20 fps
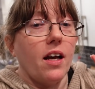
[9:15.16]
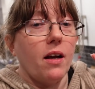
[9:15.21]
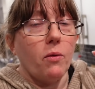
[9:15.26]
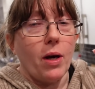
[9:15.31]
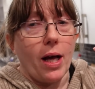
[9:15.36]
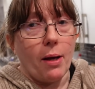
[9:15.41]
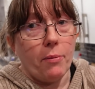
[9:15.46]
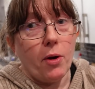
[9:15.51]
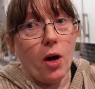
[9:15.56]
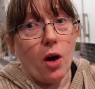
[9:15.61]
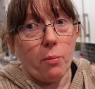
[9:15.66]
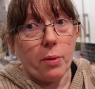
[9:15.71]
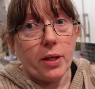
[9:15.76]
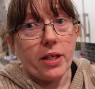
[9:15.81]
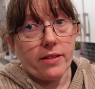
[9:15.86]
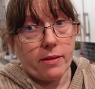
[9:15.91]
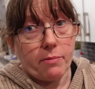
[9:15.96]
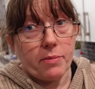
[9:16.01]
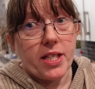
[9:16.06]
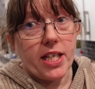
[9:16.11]
Well, I'm not,
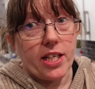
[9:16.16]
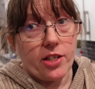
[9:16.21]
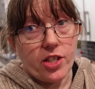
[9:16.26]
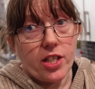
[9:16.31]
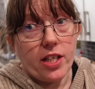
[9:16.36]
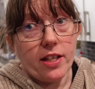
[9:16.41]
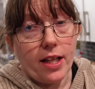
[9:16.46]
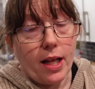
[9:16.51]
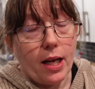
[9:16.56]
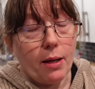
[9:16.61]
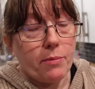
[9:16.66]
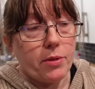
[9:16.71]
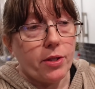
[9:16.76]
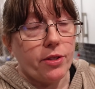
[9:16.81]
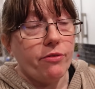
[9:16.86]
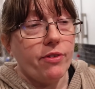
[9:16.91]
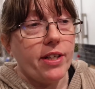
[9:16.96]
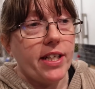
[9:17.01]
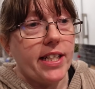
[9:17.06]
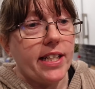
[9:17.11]
because I'm teaching and then I'm
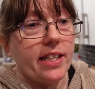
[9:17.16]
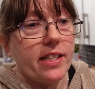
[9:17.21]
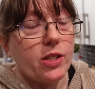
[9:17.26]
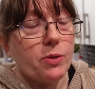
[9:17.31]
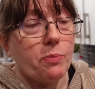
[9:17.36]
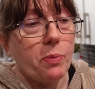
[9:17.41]
doing readings.